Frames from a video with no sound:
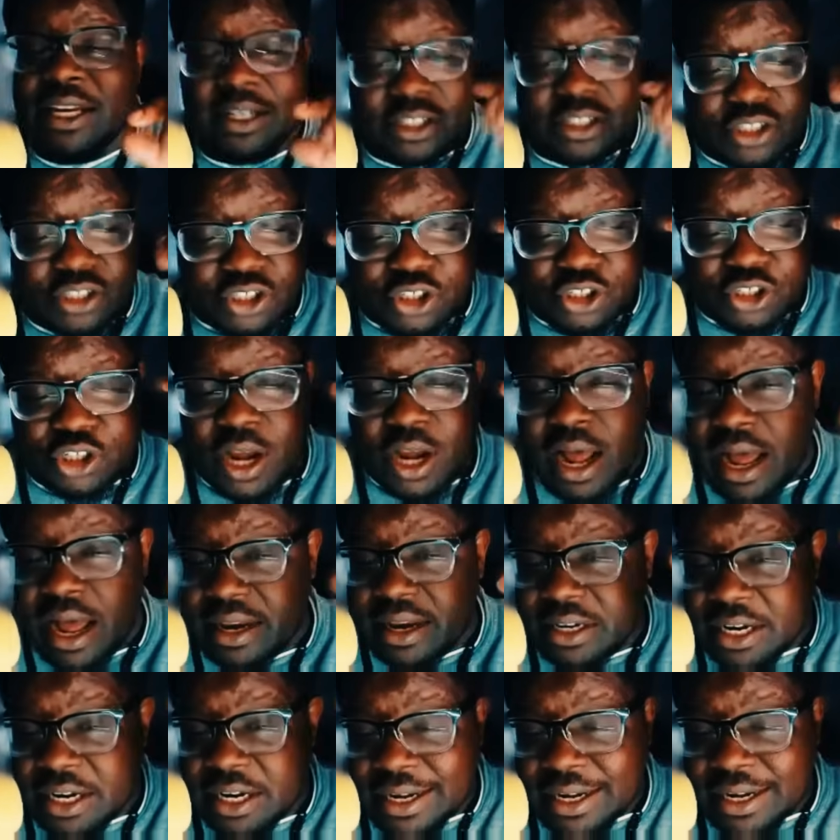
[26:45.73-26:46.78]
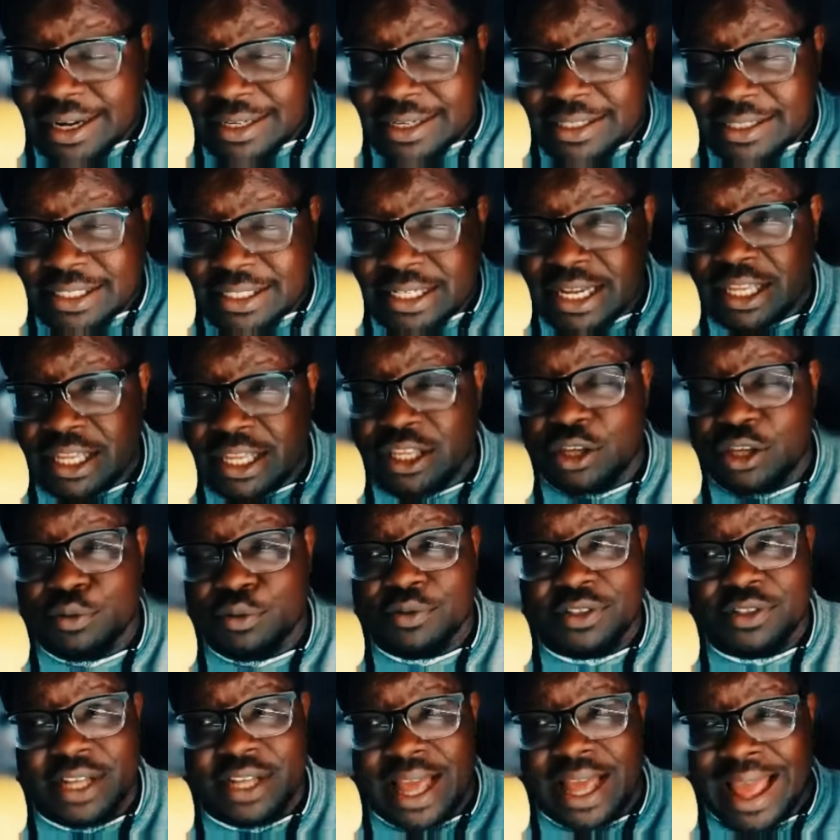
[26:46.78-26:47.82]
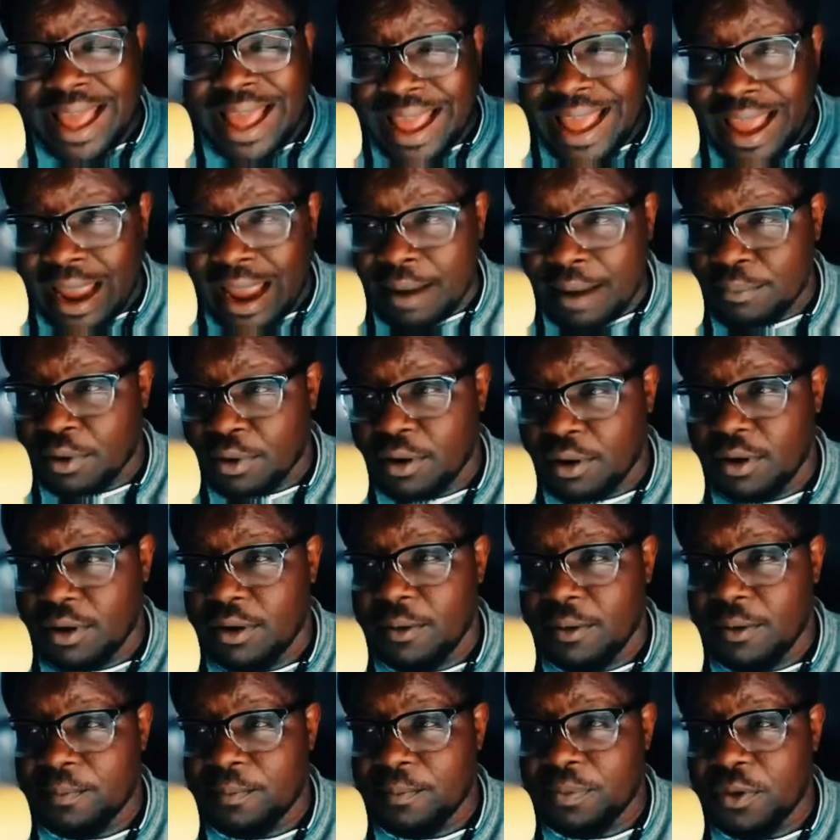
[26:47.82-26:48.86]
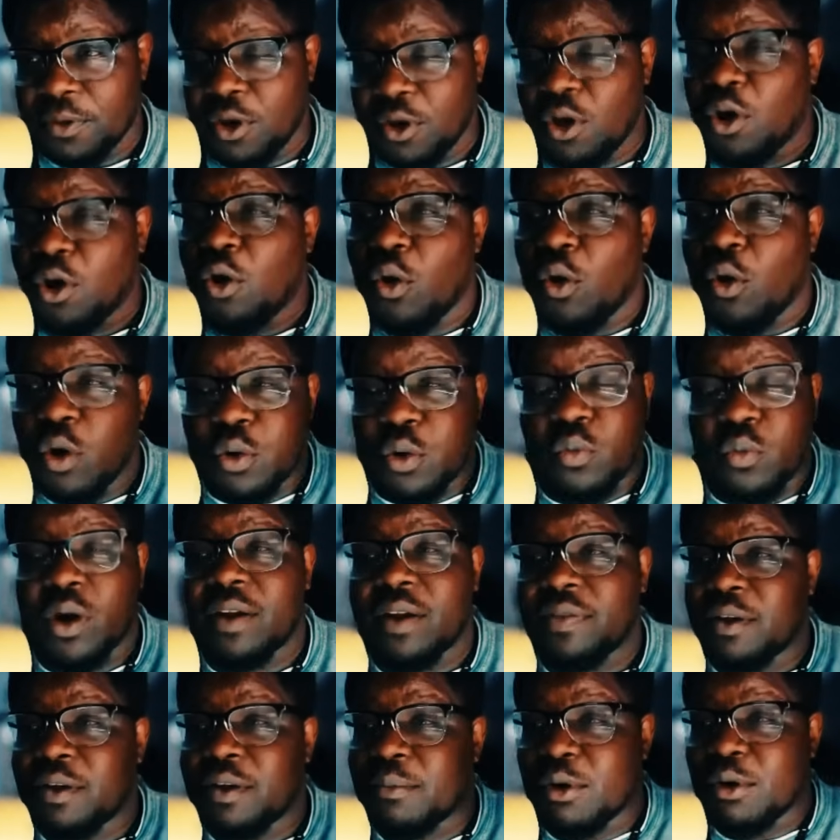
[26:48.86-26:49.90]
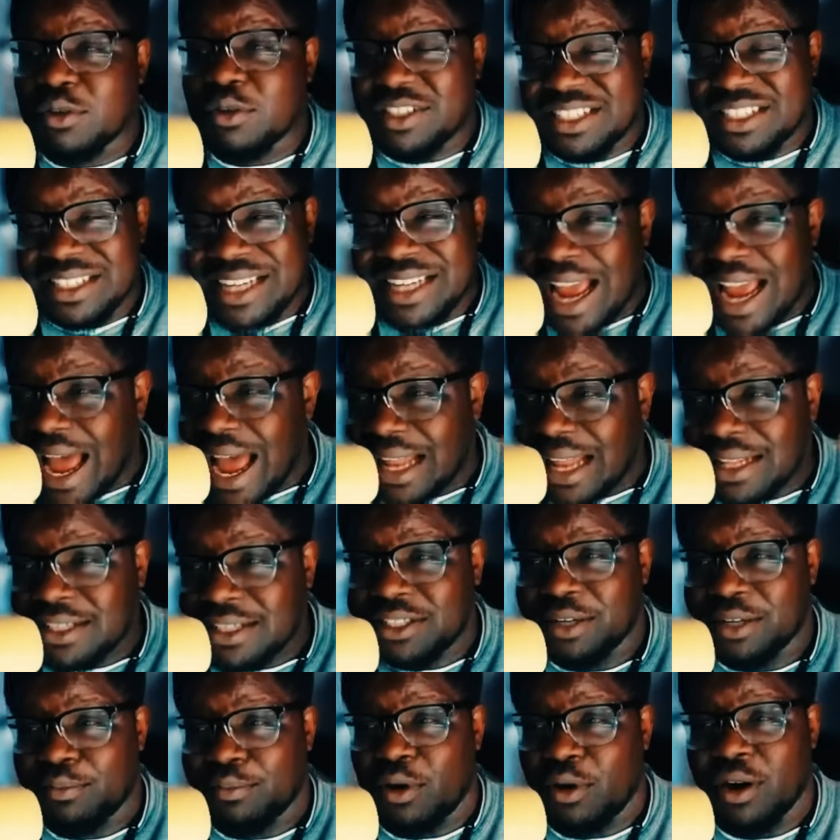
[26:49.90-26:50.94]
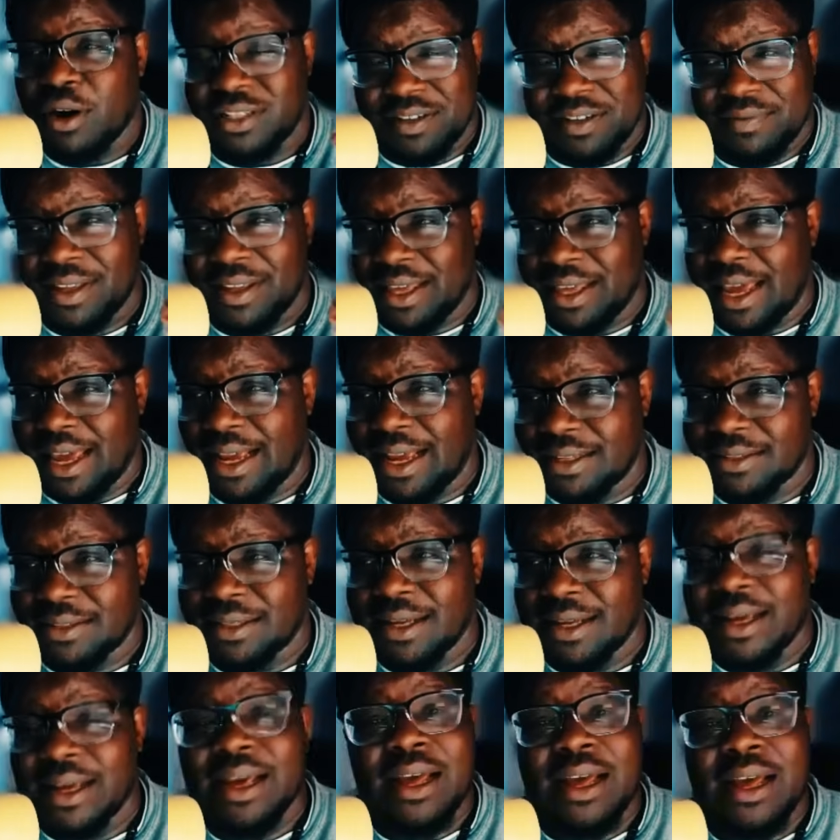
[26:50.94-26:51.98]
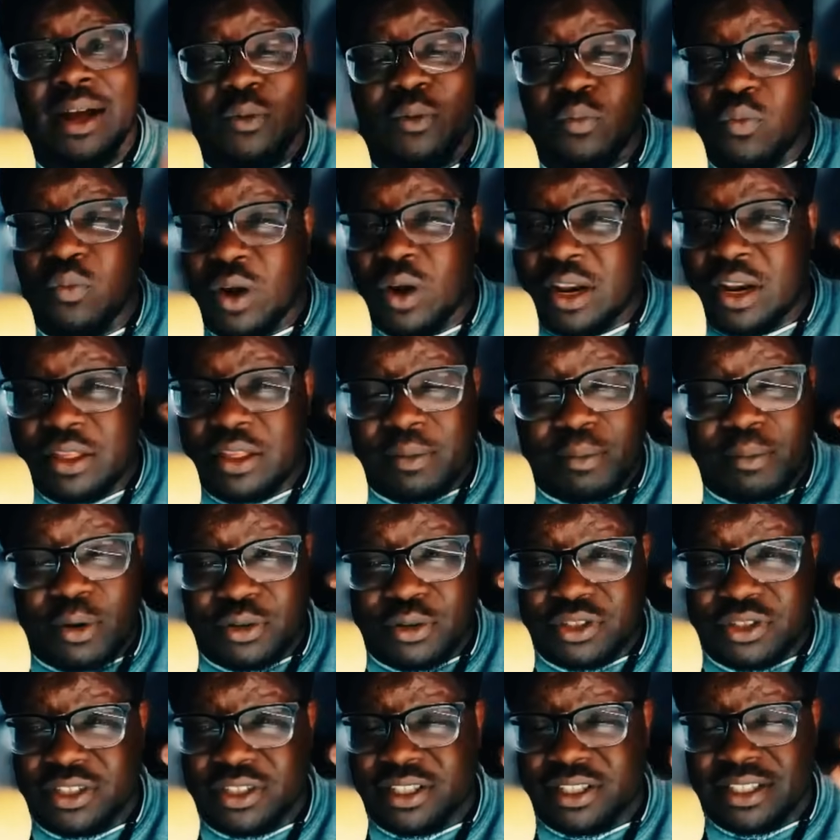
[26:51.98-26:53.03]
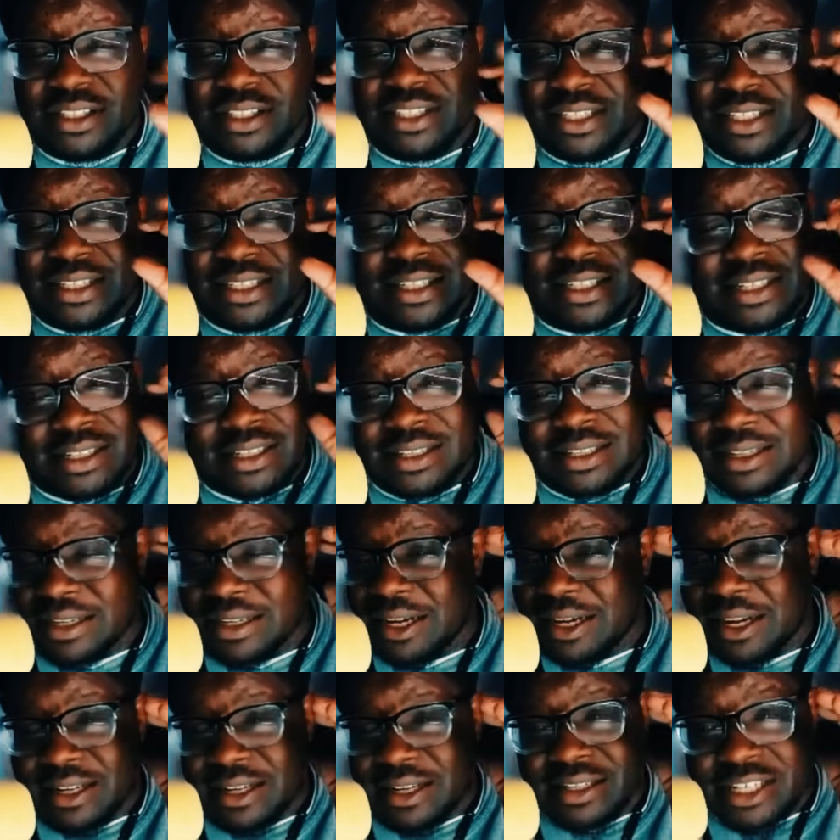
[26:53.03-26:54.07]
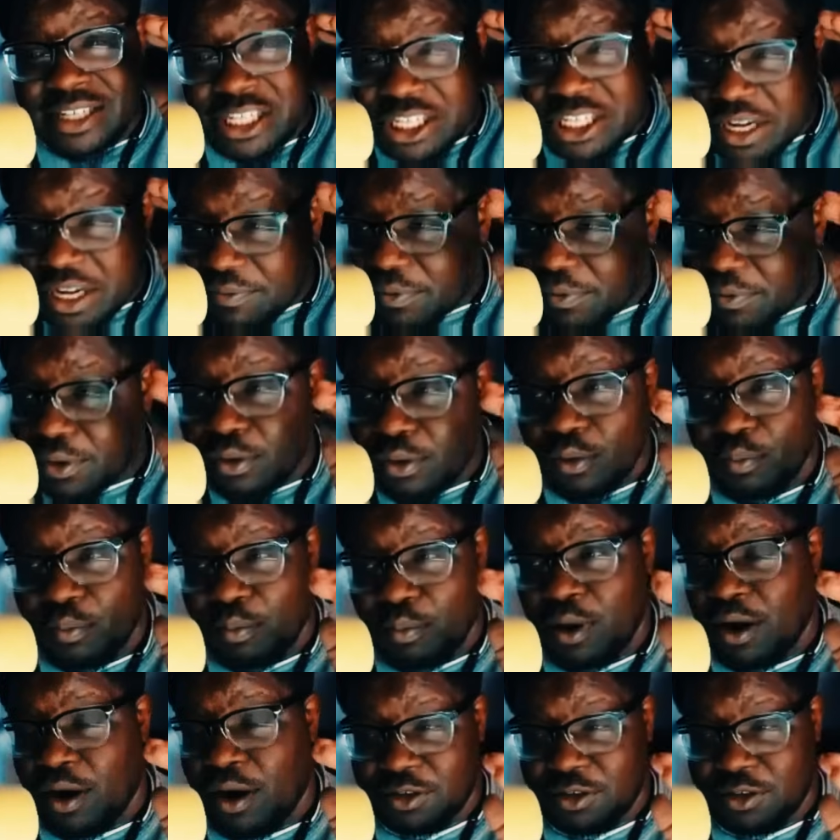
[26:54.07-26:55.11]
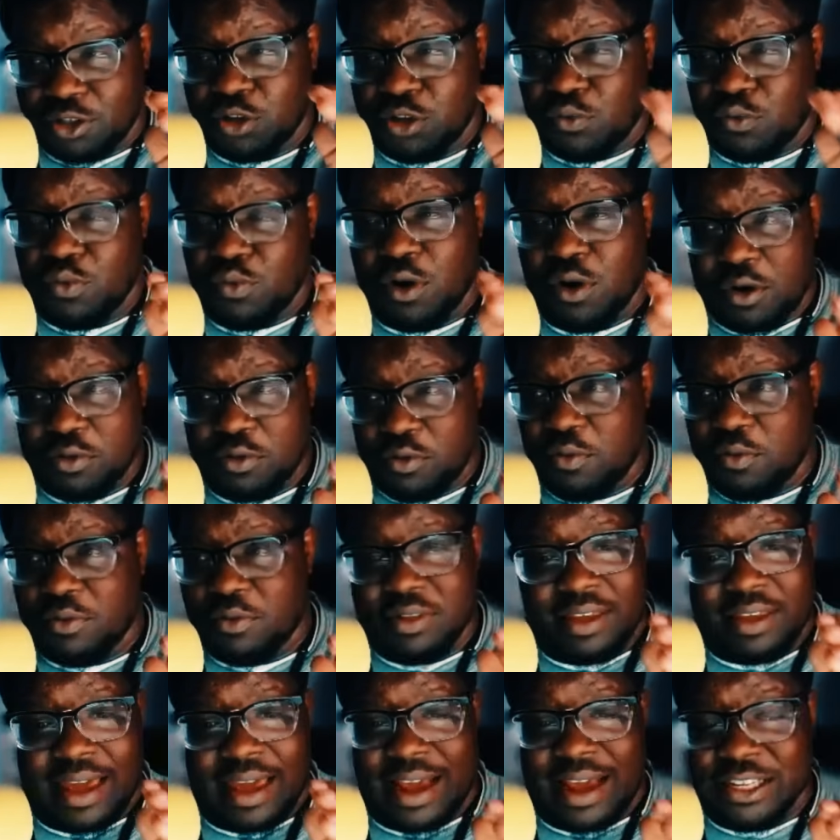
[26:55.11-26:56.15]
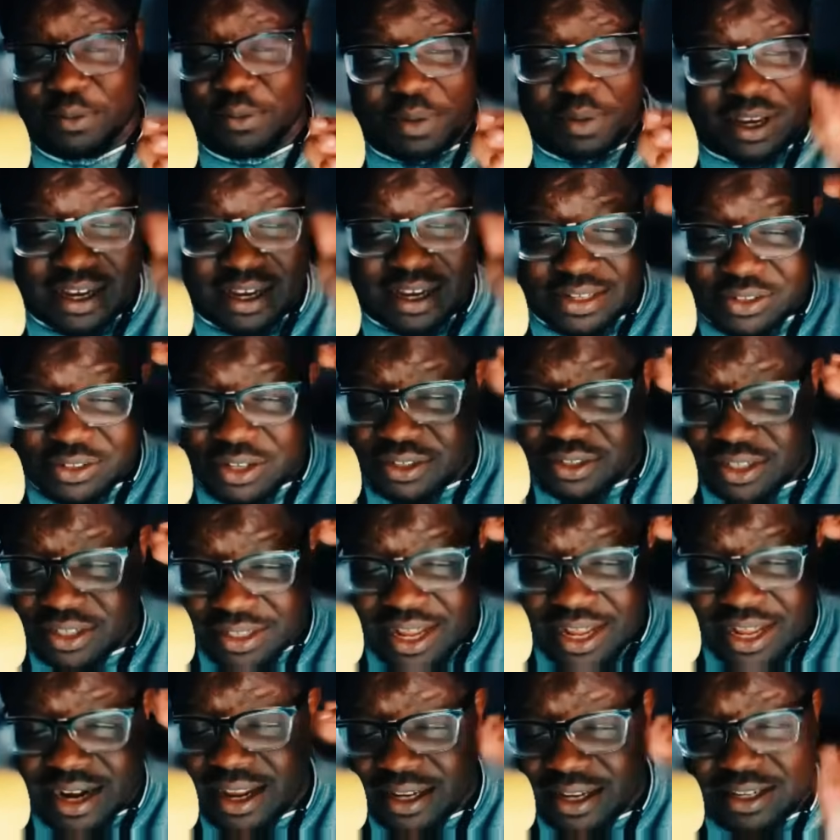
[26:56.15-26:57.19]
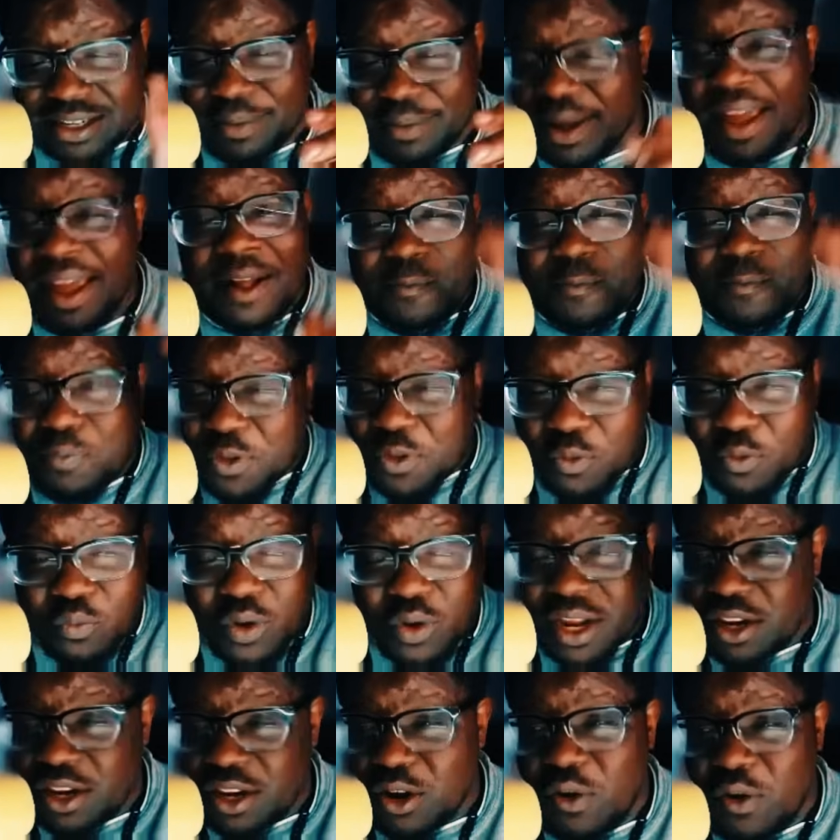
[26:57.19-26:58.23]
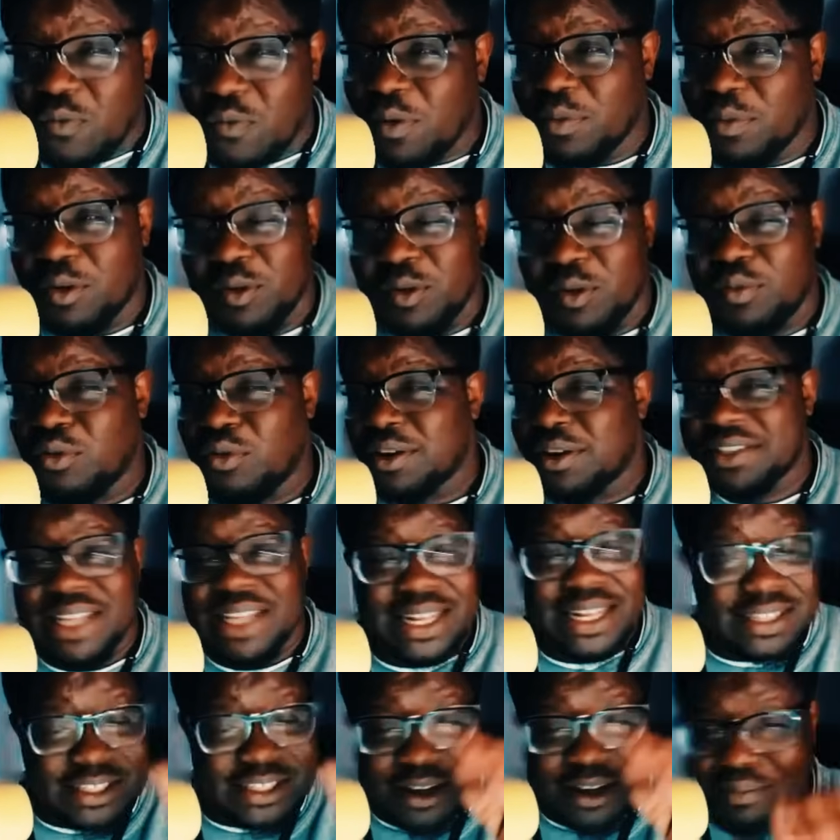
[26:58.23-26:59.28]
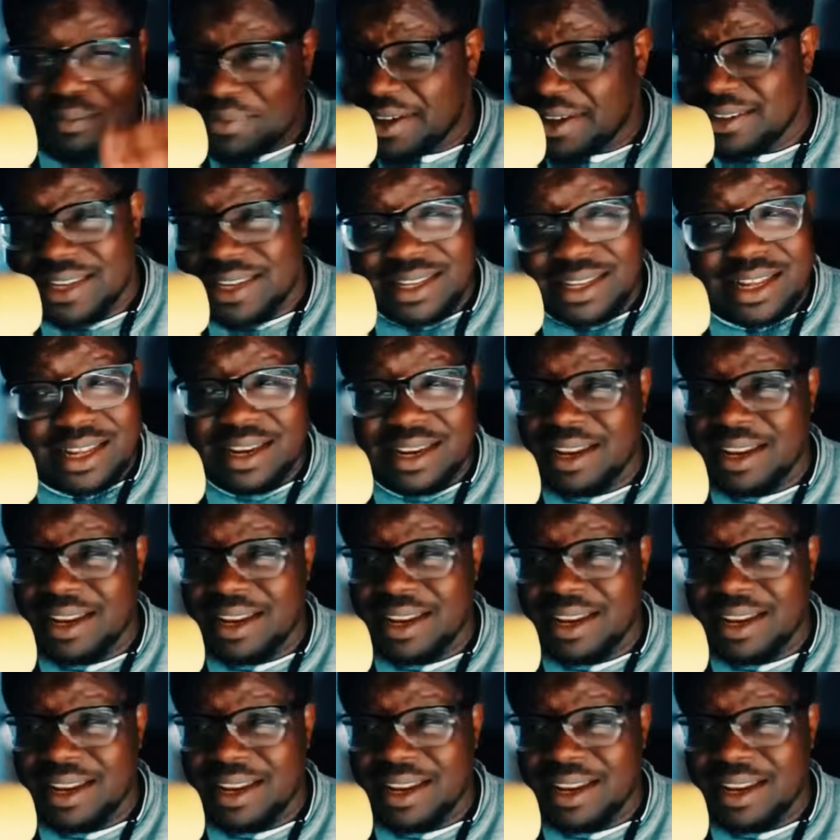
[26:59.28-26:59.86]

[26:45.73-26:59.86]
John continues to hammer on one of the most challenging parts of the case. One of the most difficult parts to work through in the case, because there's a lot of contamination. We know from the reports that some things that they didn't